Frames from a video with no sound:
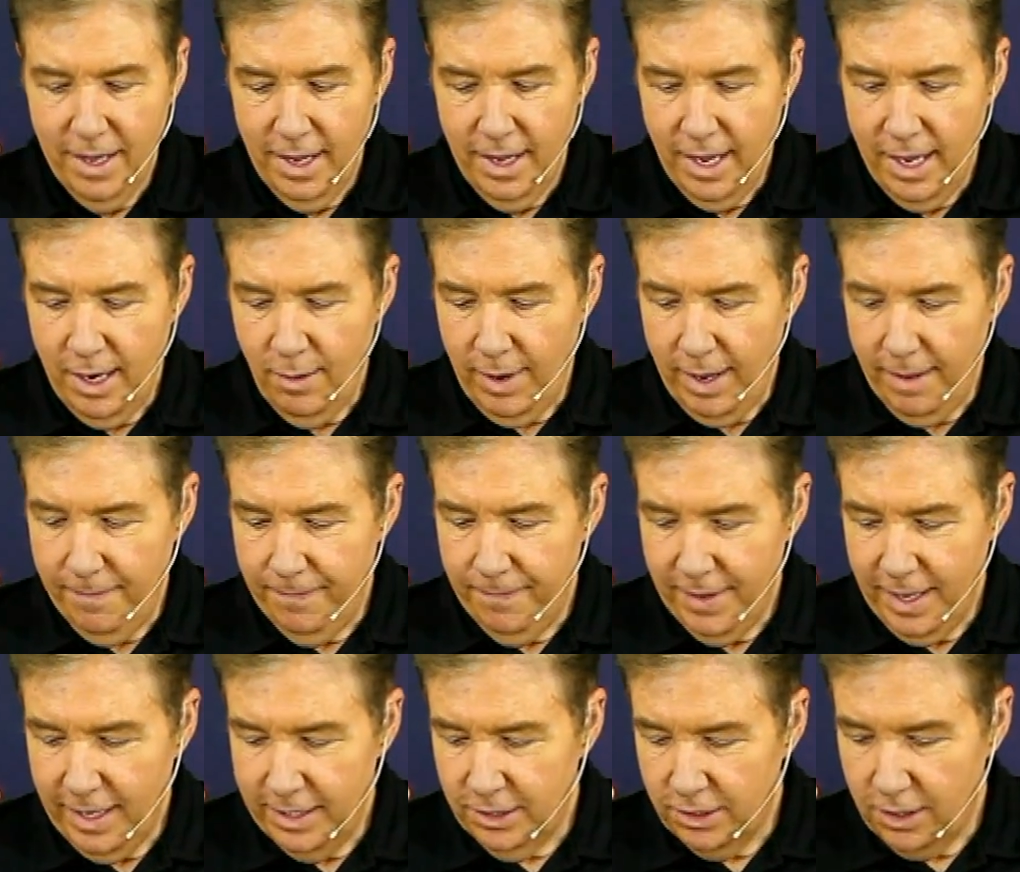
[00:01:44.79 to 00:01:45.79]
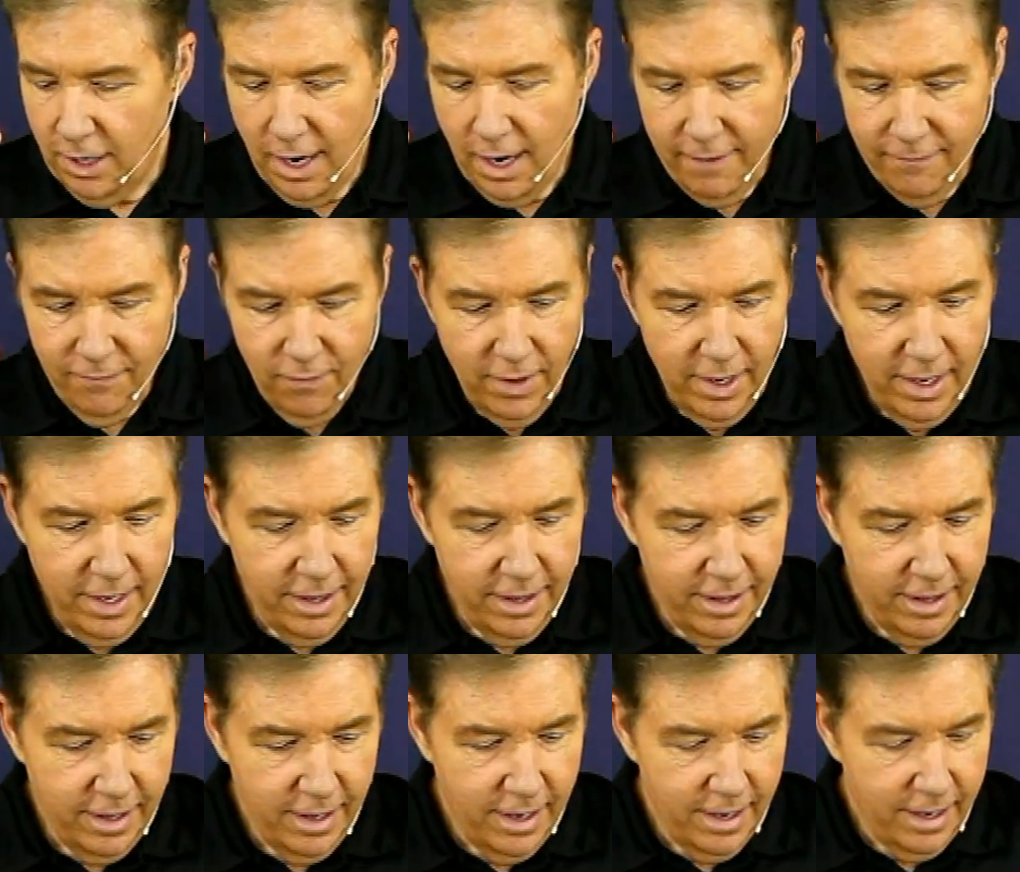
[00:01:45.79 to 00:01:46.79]
Anyway, let's start off
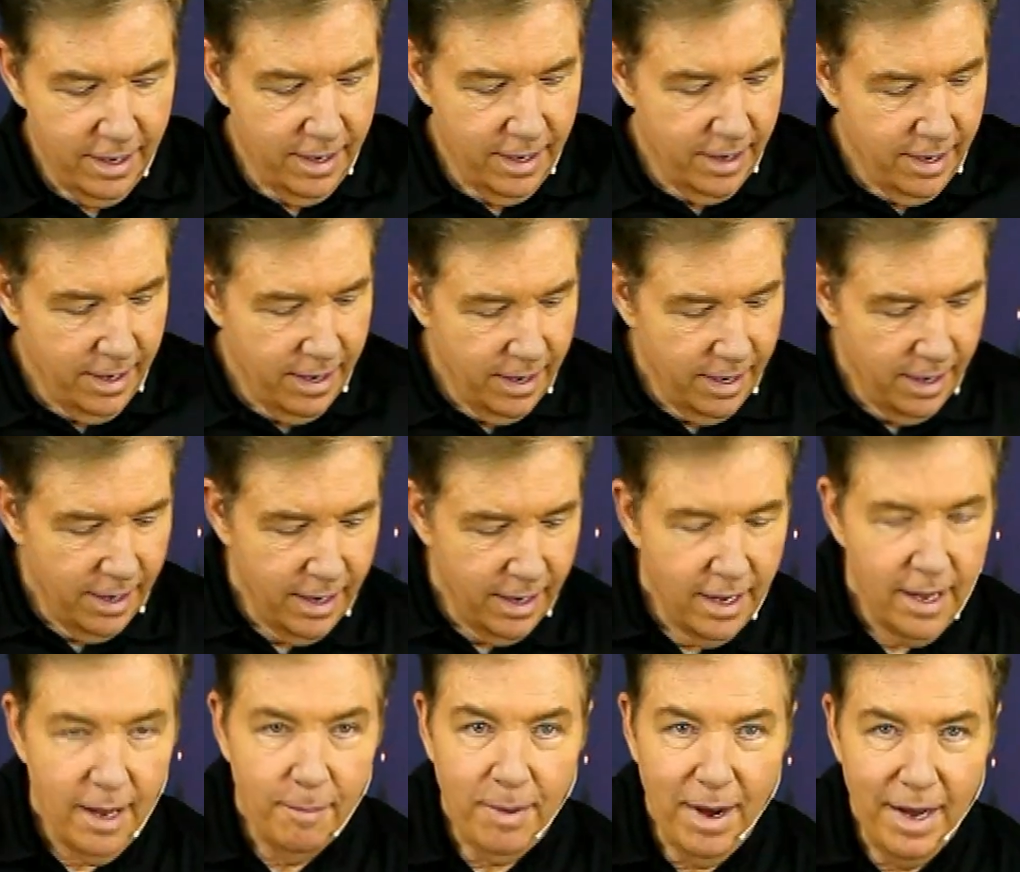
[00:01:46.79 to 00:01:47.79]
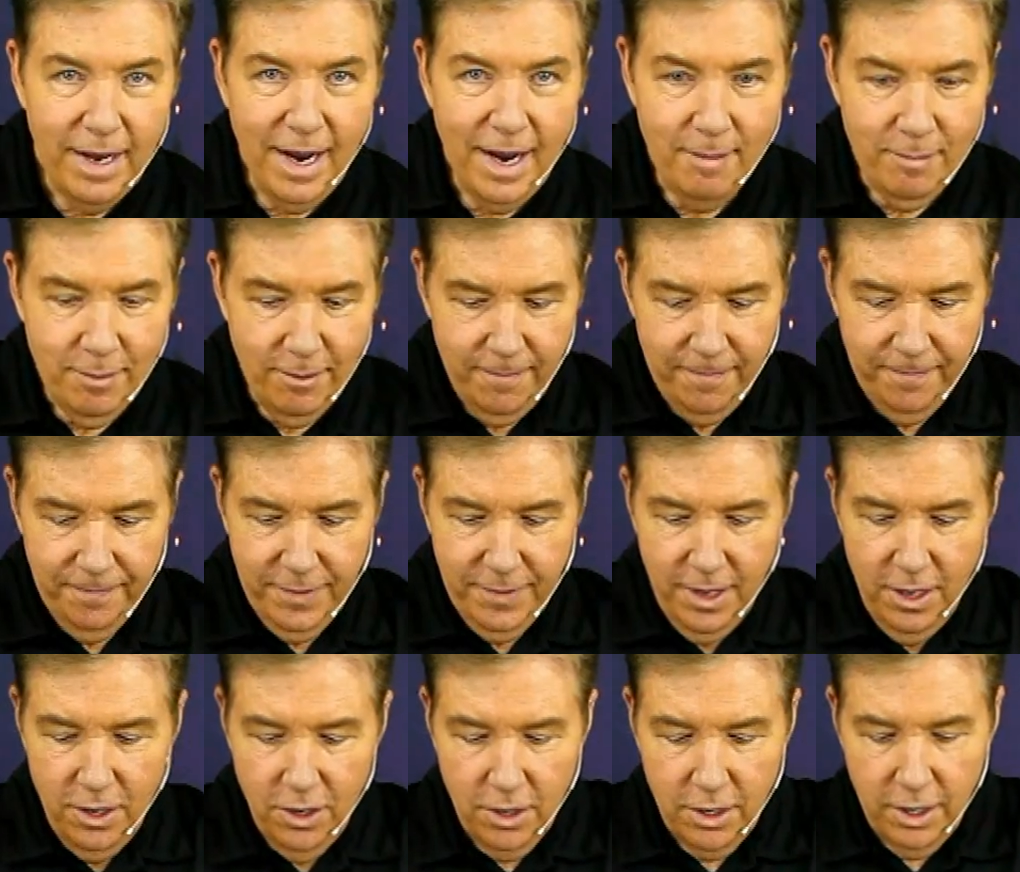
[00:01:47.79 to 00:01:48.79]
with pineapple.
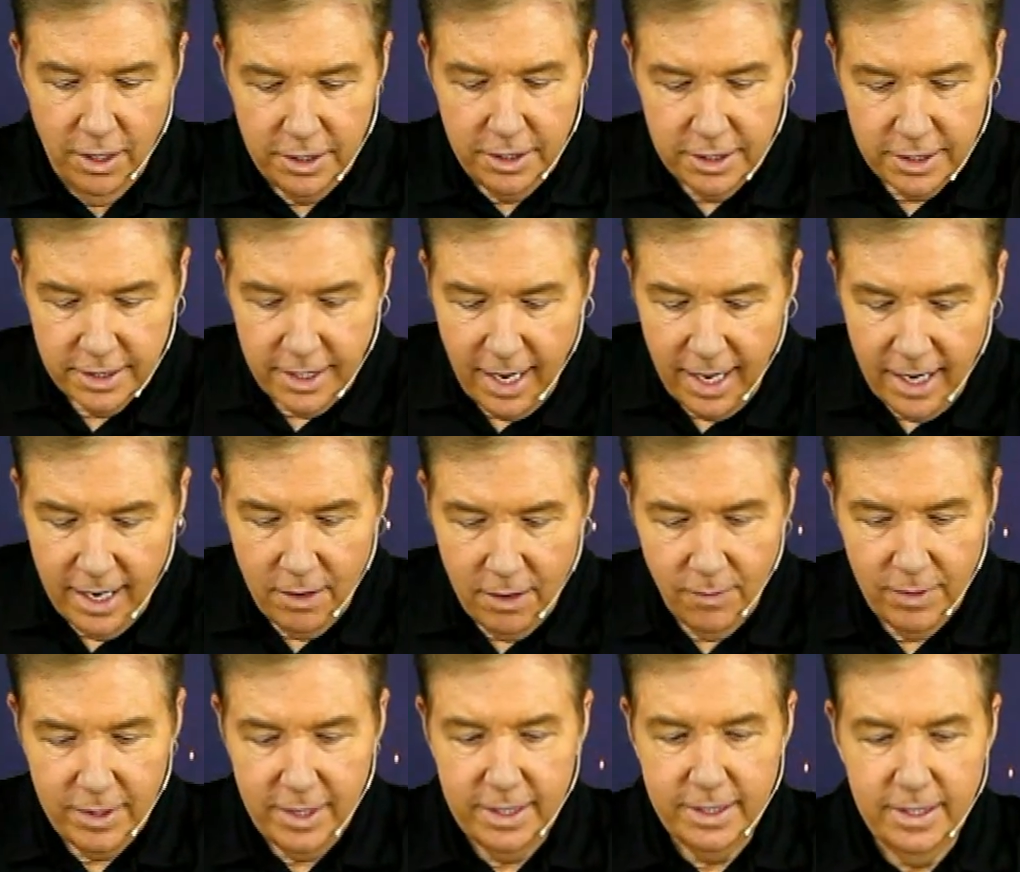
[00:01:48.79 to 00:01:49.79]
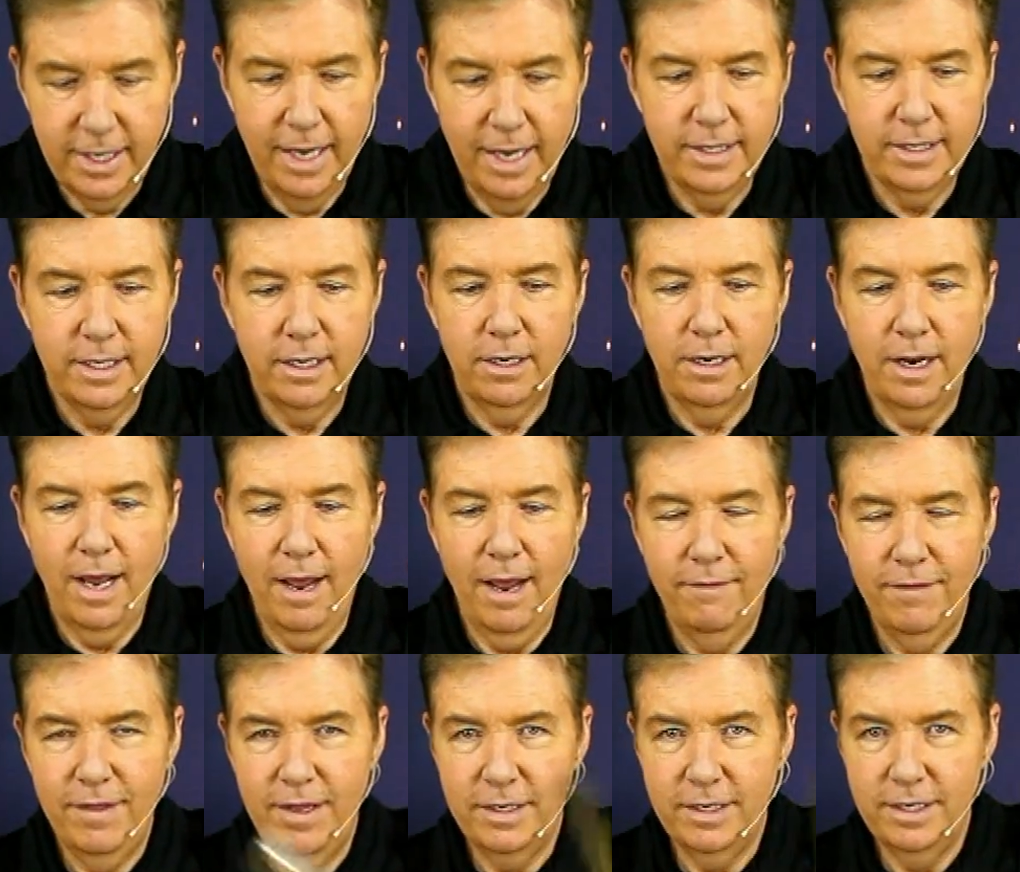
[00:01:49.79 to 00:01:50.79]
You could just cut it with this nice little knife.
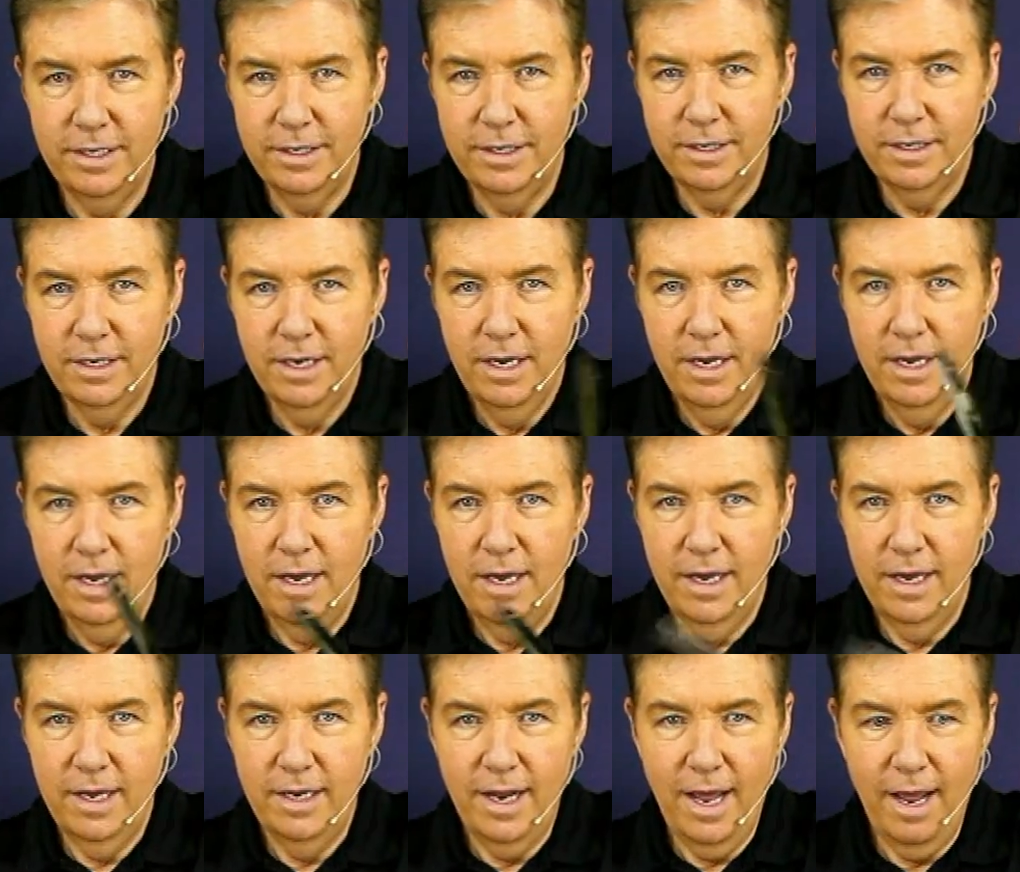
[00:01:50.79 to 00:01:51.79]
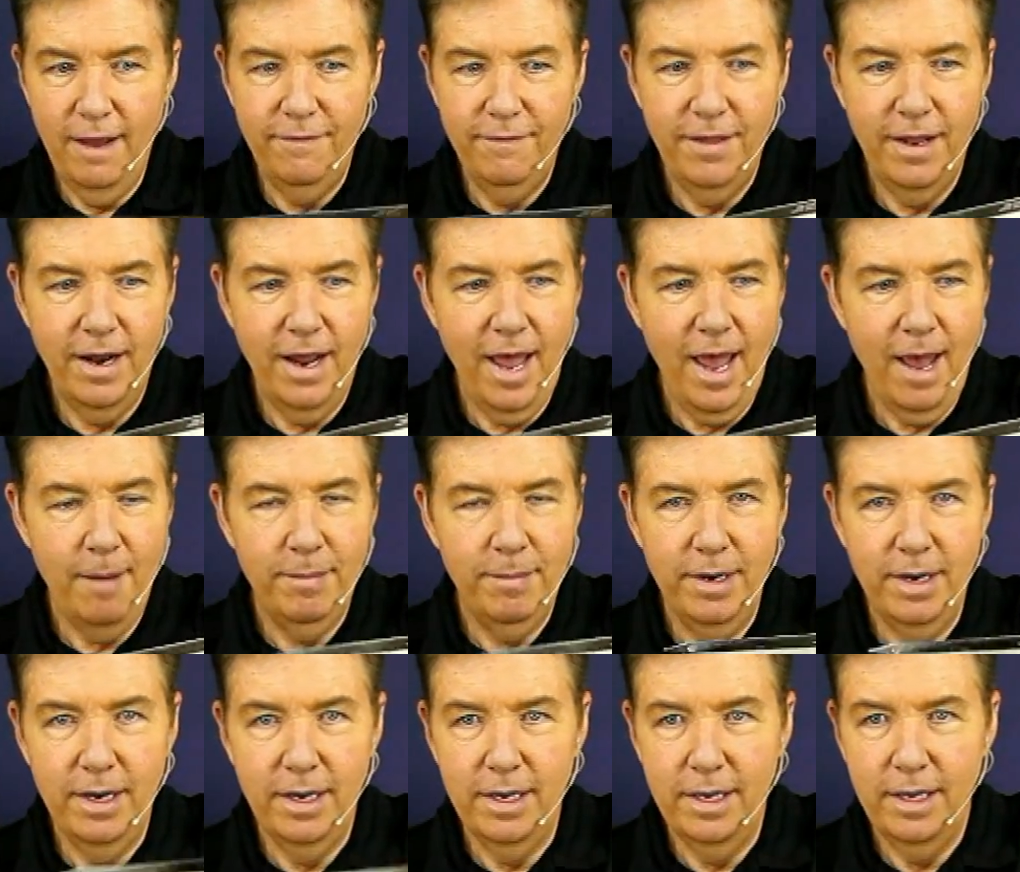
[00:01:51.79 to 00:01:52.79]
This is a knife that I happen
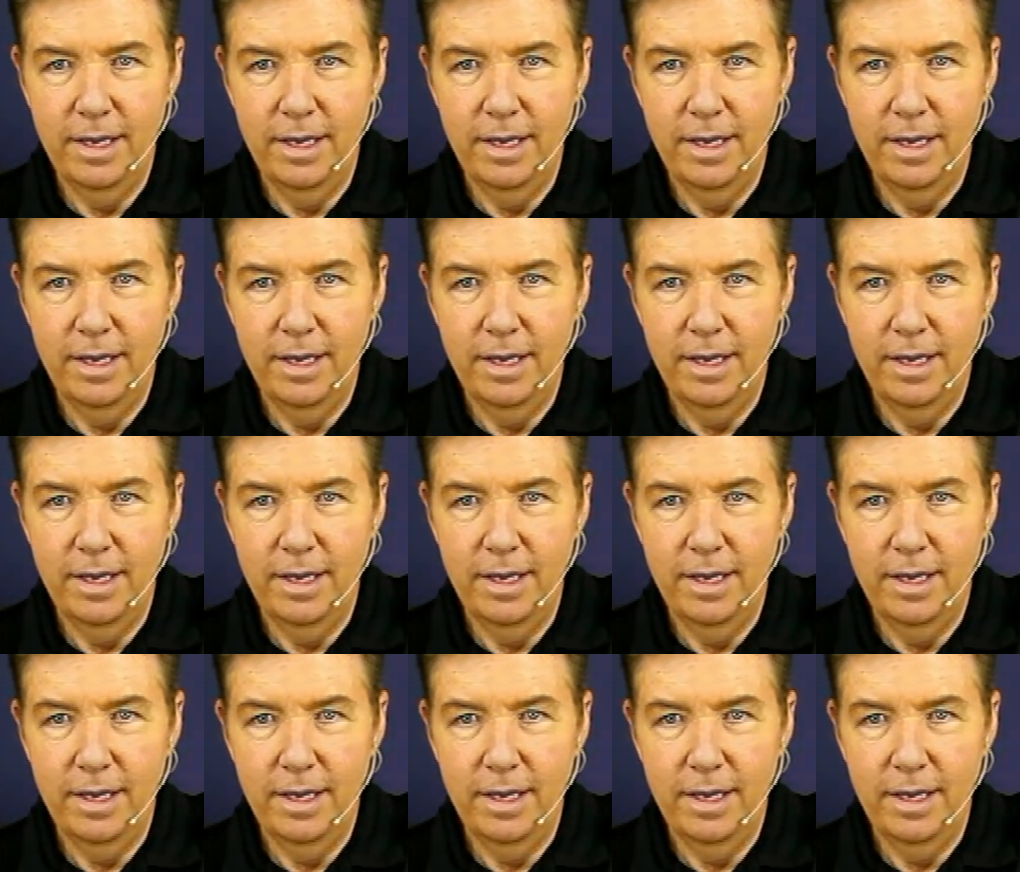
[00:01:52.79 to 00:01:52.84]
to